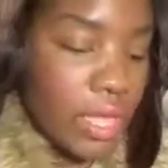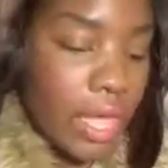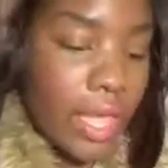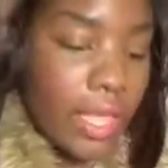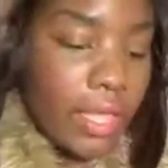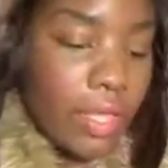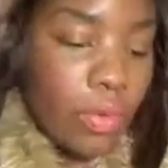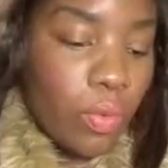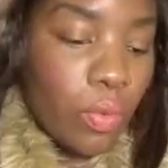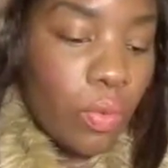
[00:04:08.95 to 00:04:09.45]

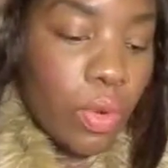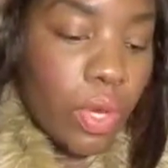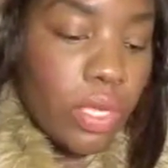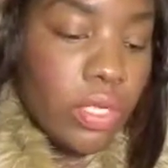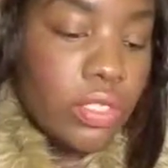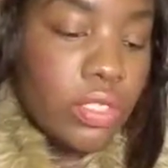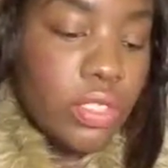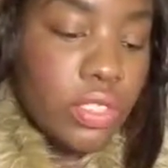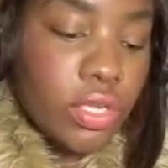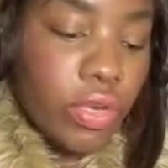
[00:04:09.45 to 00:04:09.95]
like
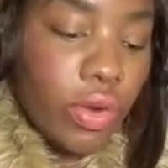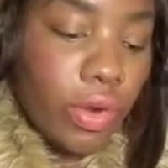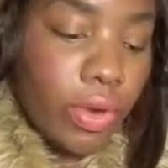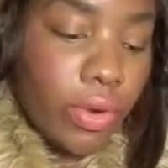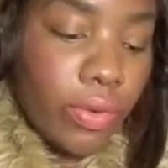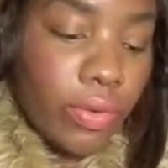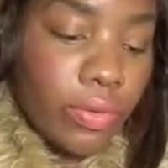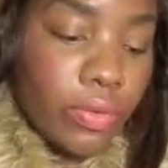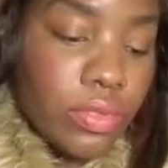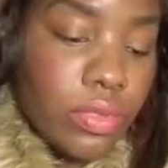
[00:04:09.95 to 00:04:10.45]
one
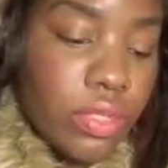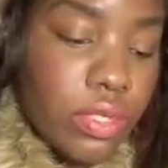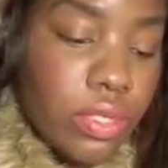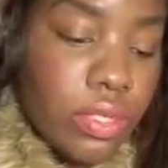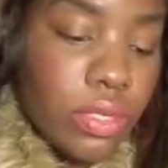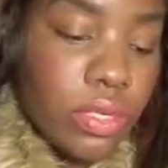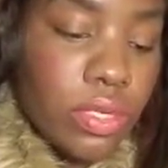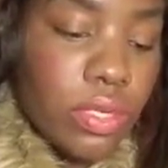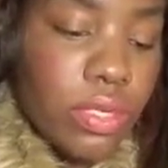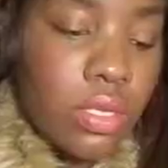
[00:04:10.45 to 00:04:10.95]

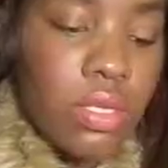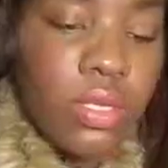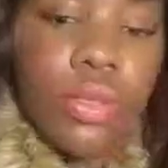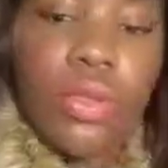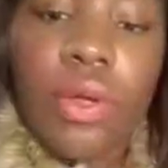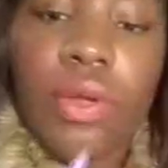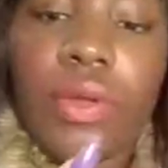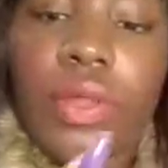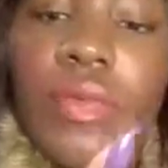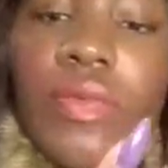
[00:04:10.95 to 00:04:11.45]
skirt. You don't